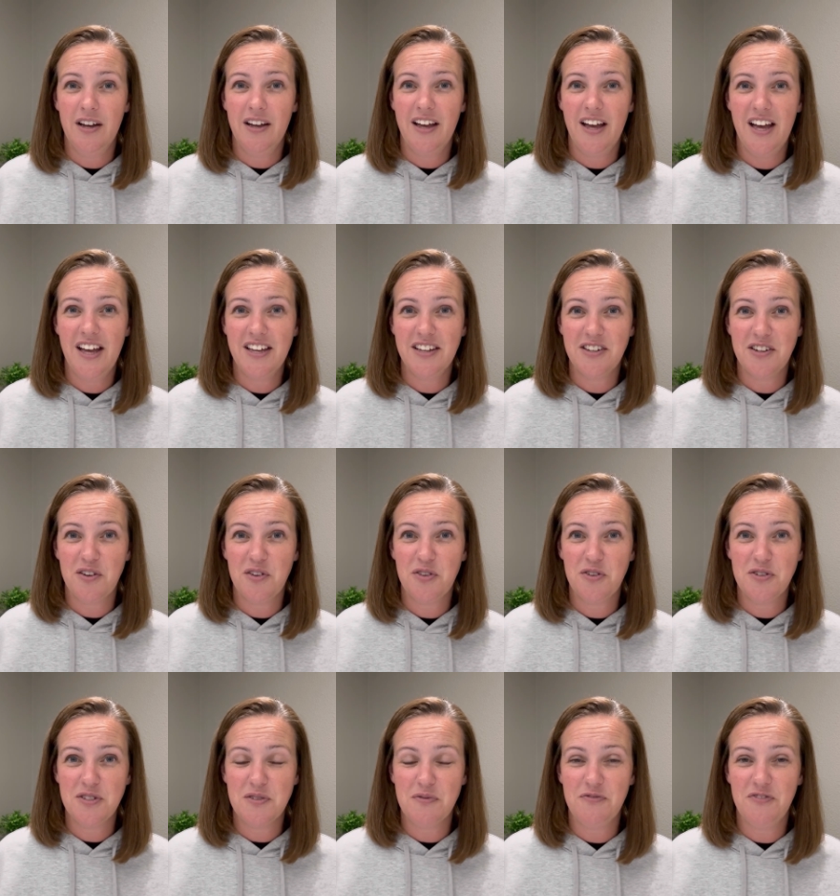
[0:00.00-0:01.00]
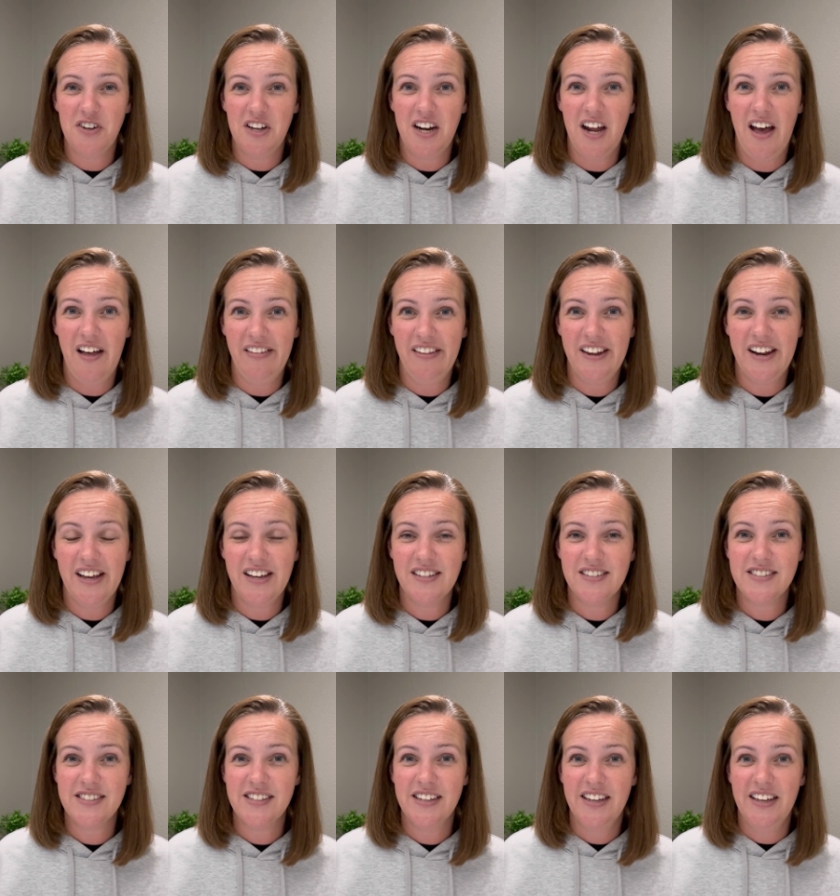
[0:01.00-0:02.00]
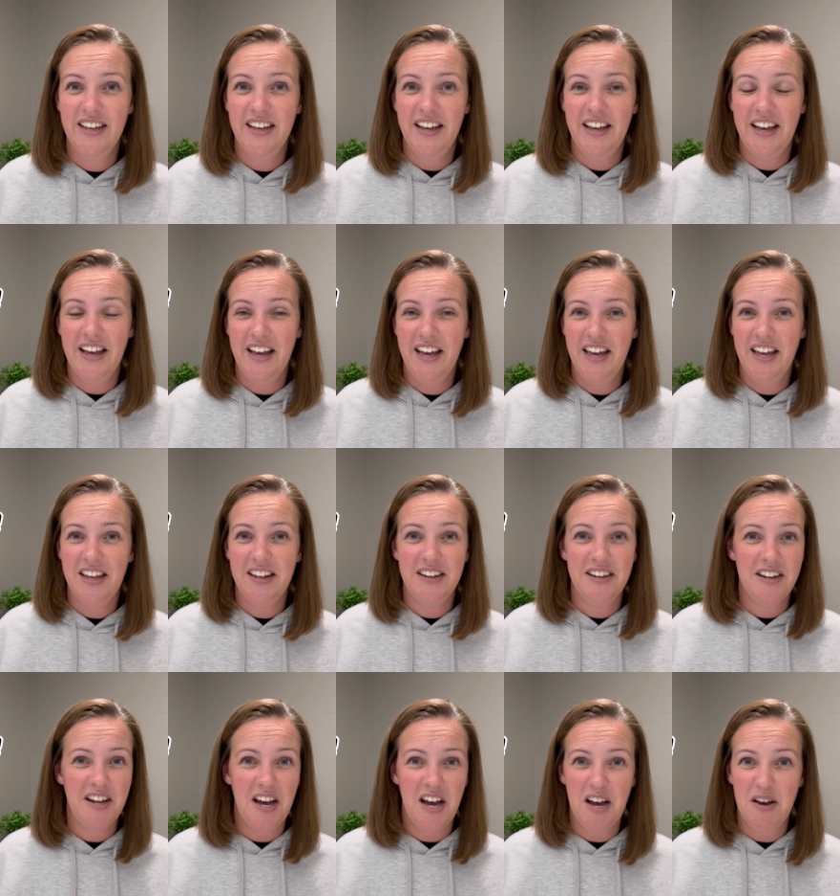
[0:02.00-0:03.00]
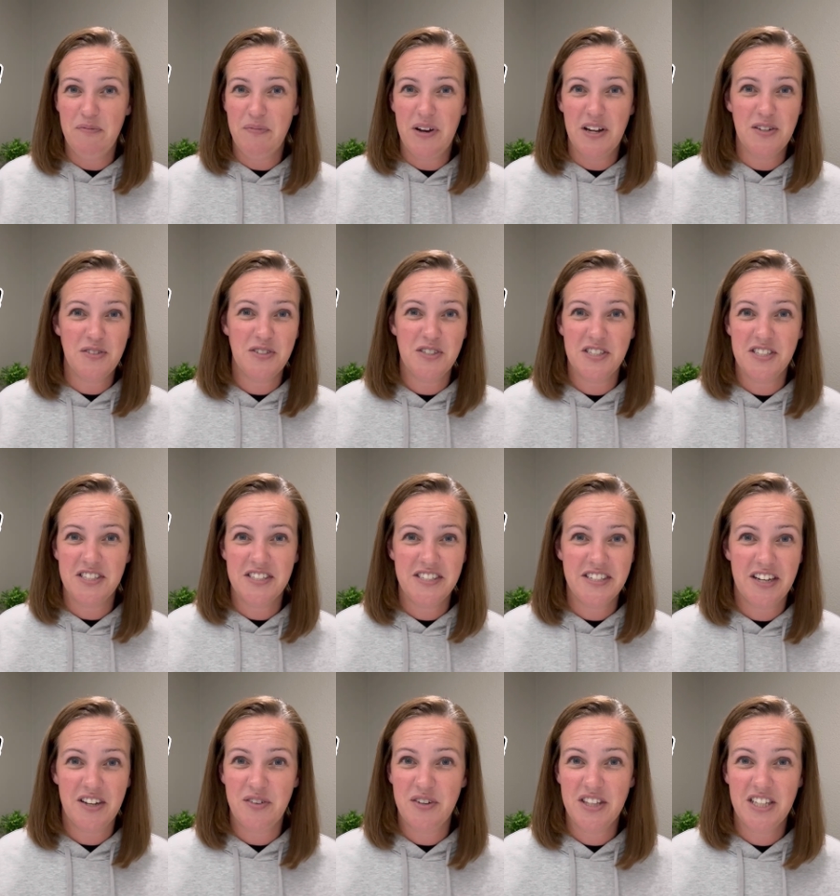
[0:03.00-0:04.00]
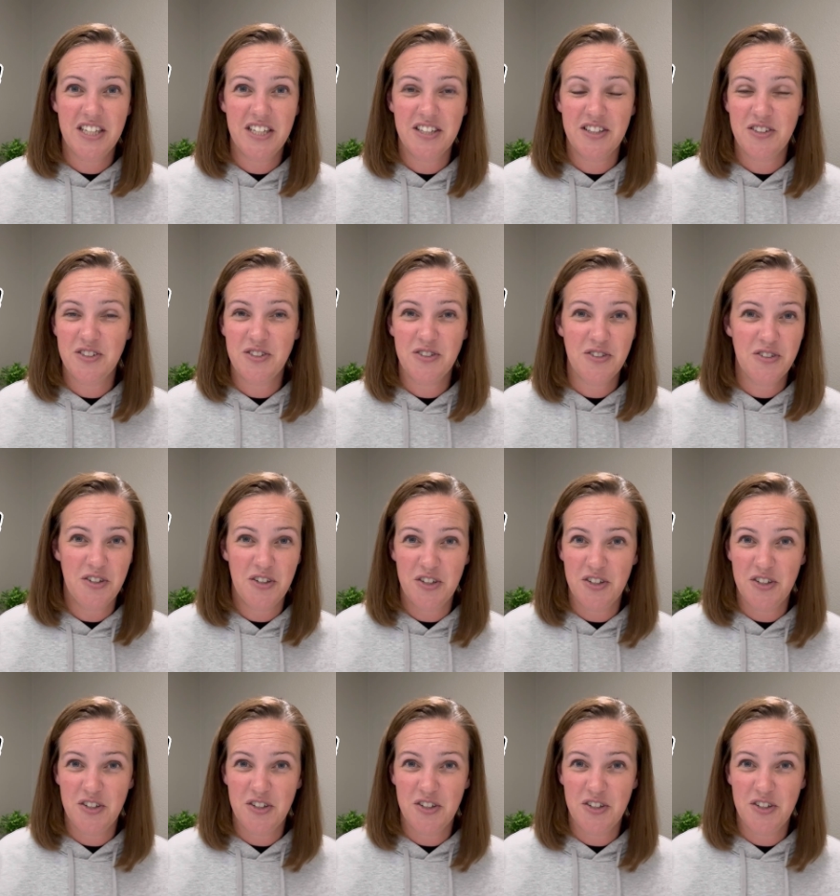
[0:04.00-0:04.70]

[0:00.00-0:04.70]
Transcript: I get to go through some fun holidays, and I might as well just stick with it through,